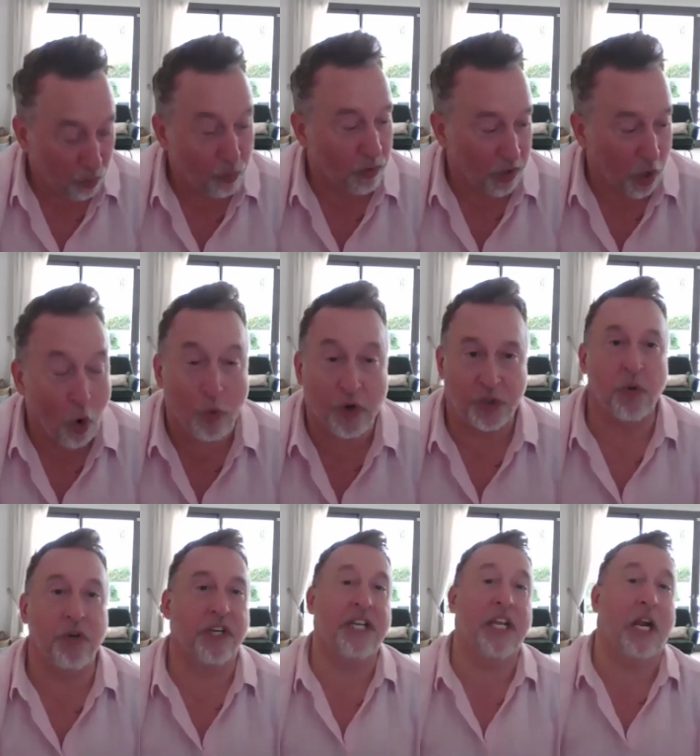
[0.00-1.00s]
will always
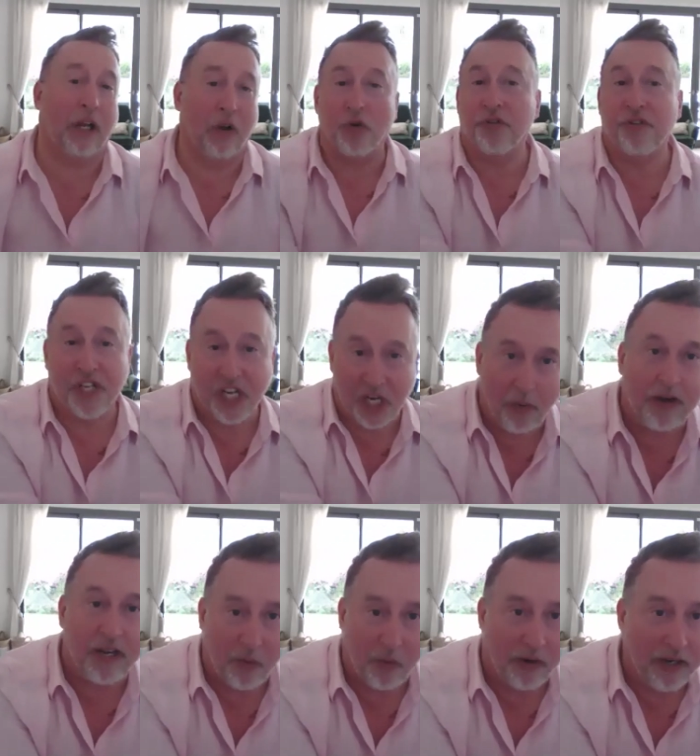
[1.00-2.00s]
want to get their claws into you
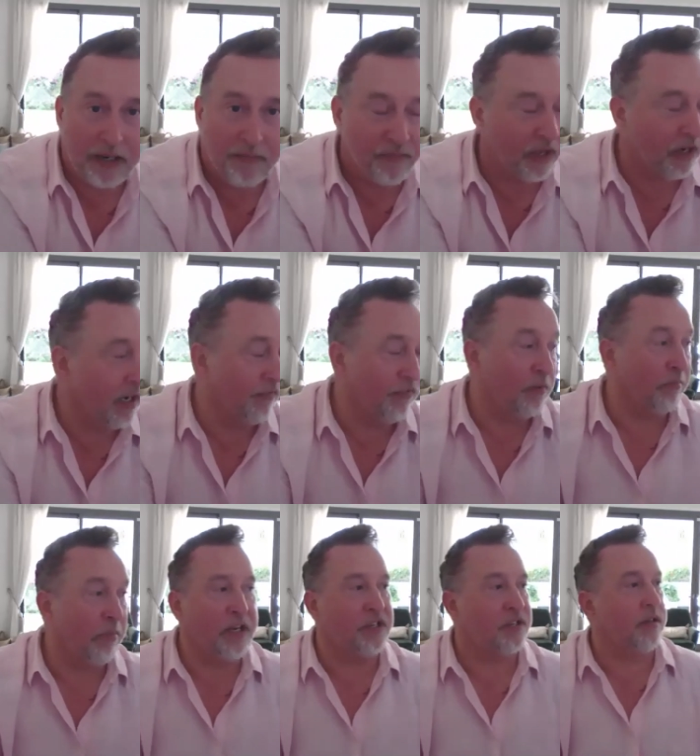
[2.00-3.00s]
anyway. And if you're
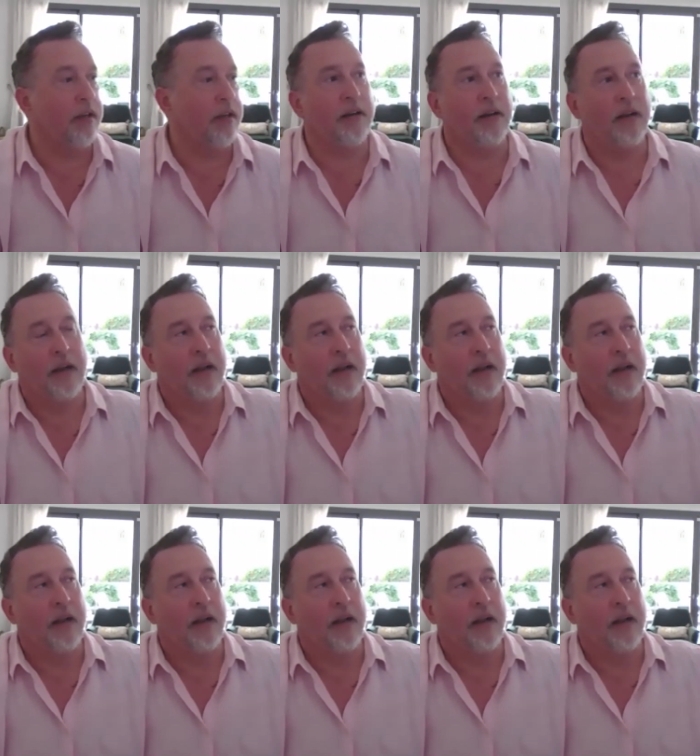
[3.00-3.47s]
based in,